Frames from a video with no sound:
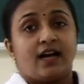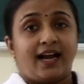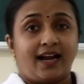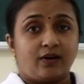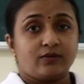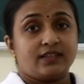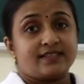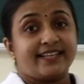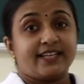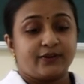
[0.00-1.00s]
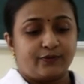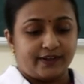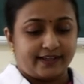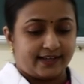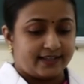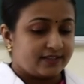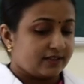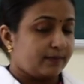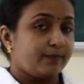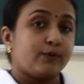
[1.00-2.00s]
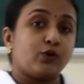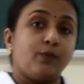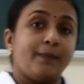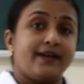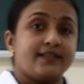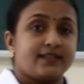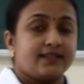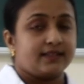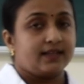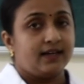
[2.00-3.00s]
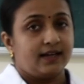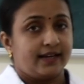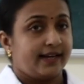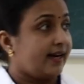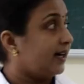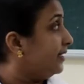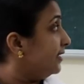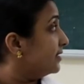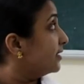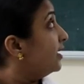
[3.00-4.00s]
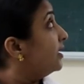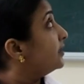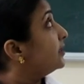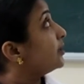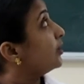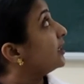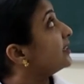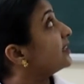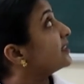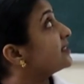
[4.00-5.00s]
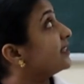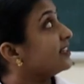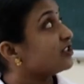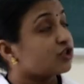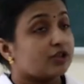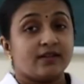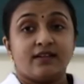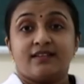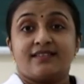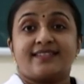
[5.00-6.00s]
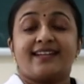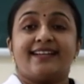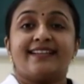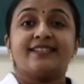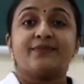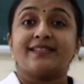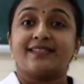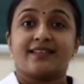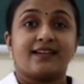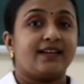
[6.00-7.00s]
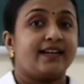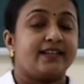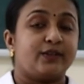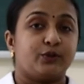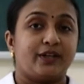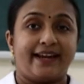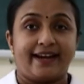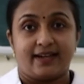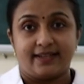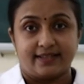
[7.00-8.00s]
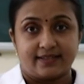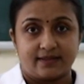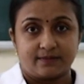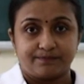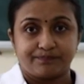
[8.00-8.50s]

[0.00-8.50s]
have the significant improvement in the ARDS. These all are the research studies which is related to the ARDS.